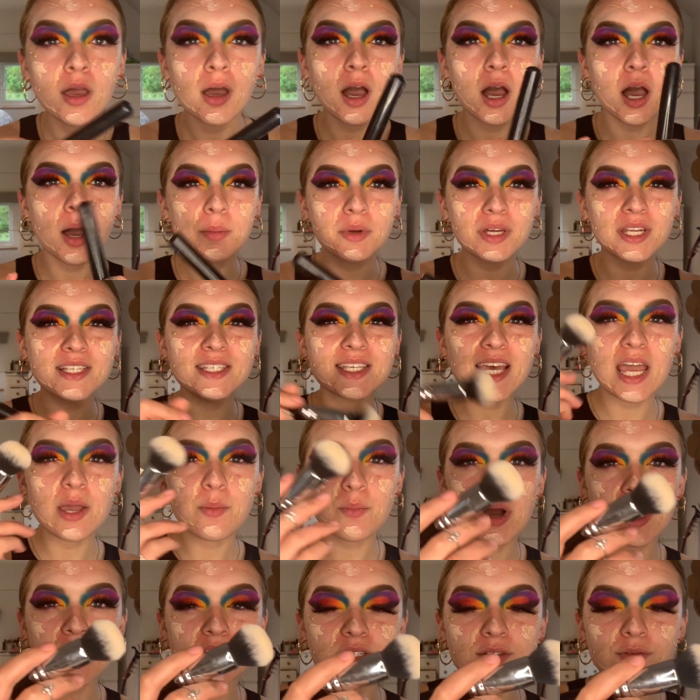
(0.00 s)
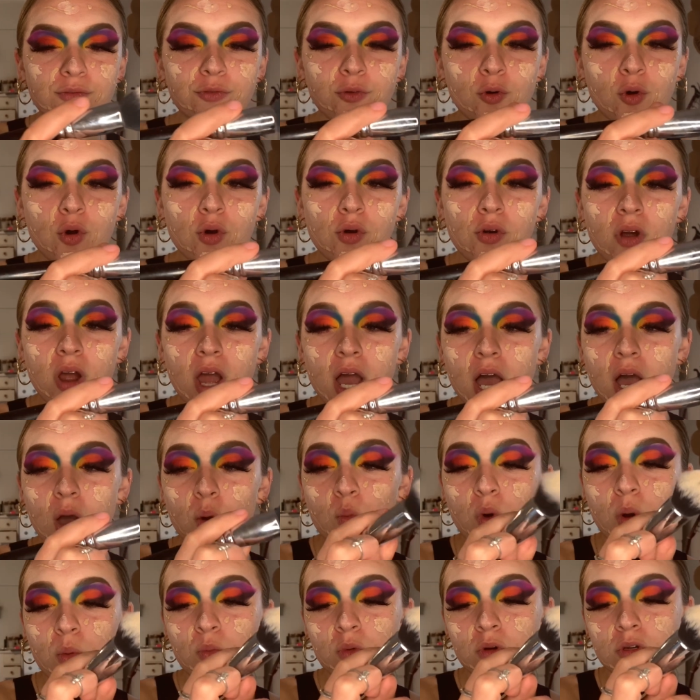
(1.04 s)
I'm going to take my Sephora
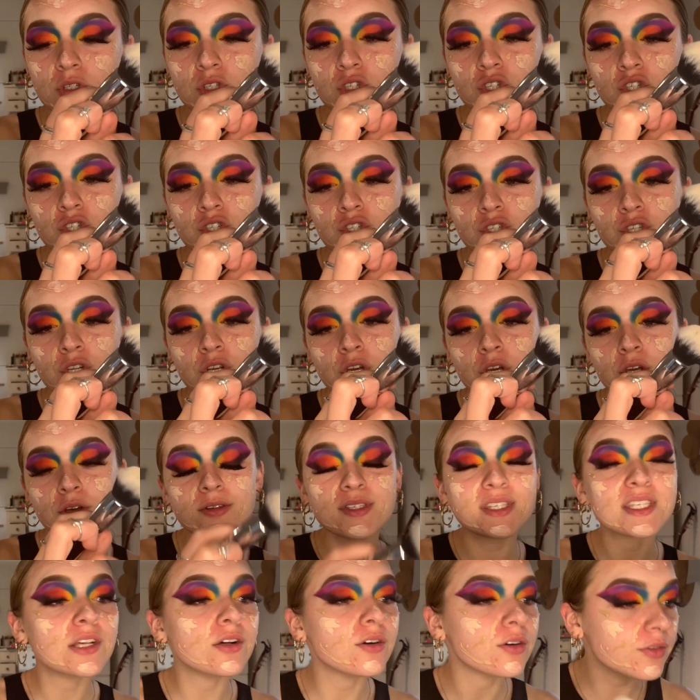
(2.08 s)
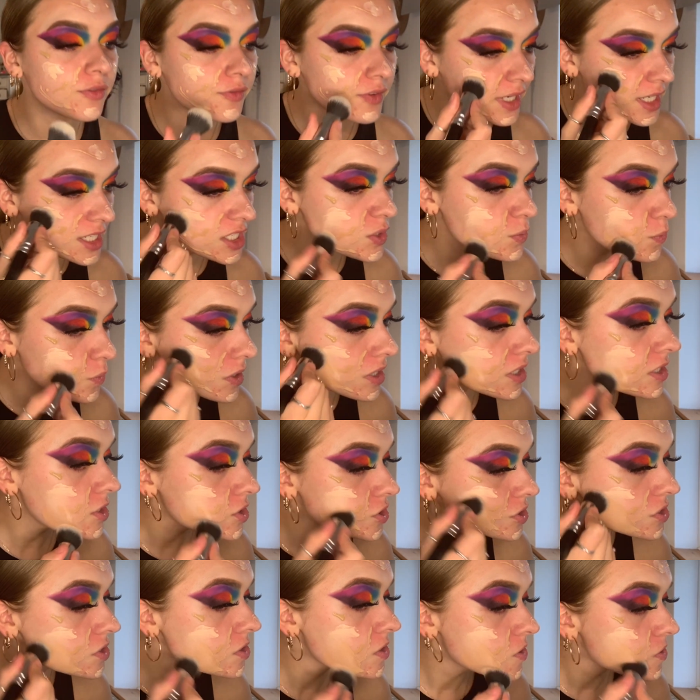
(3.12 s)
112 Silk Finish
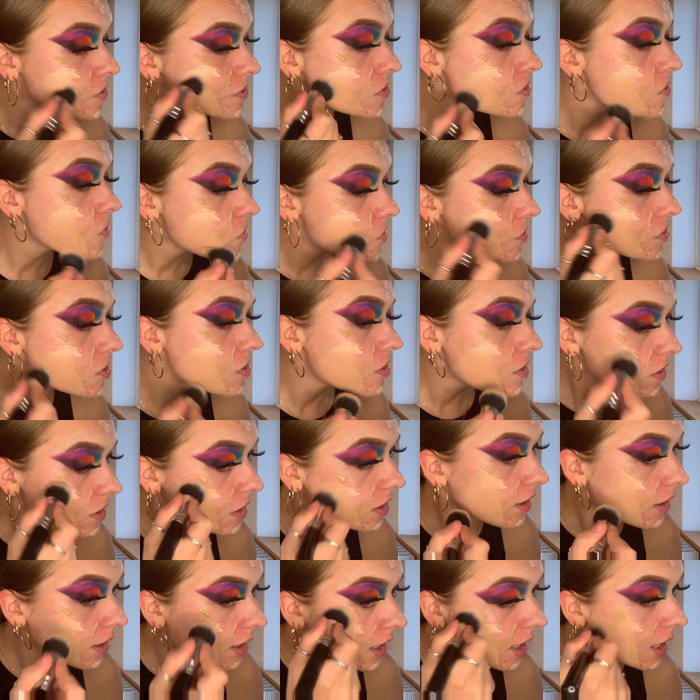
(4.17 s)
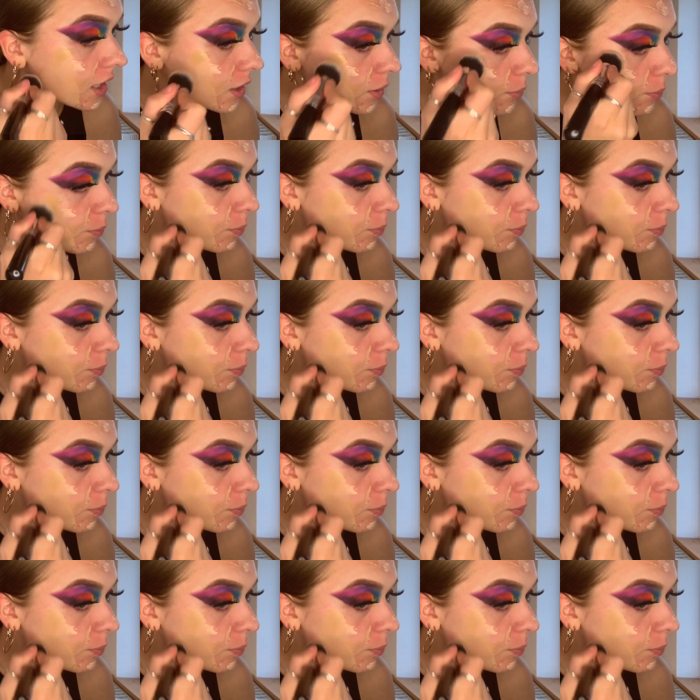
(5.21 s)
brush and